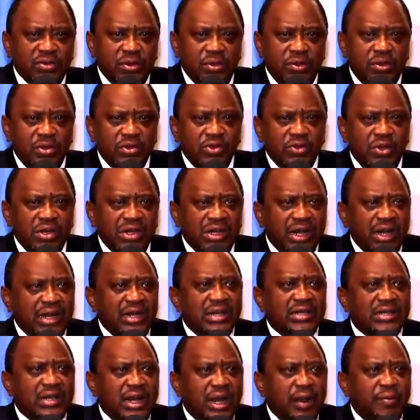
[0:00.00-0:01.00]
We want to
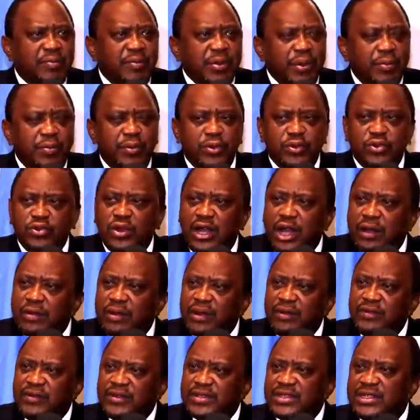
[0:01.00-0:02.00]
encourage our people to come
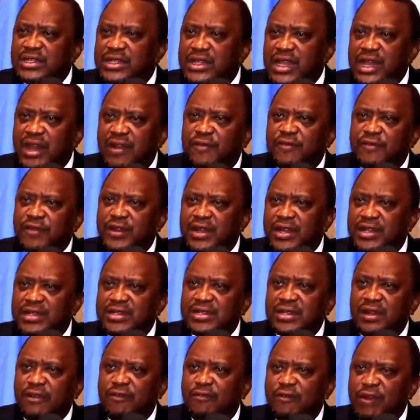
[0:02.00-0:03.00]
and visit their
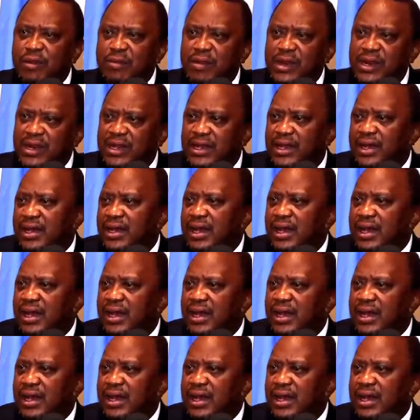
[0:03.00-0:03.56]
friends and family.